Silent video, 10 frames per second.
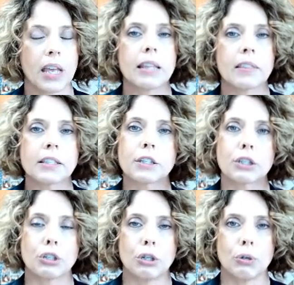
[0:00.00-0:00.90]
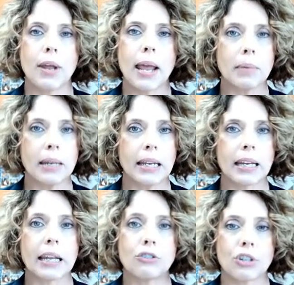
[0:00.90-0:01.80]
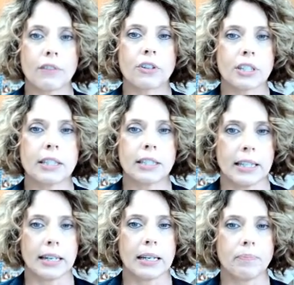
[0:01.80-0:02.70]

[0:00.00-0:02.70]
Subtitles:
This is a two-day meeting in Jefferson City.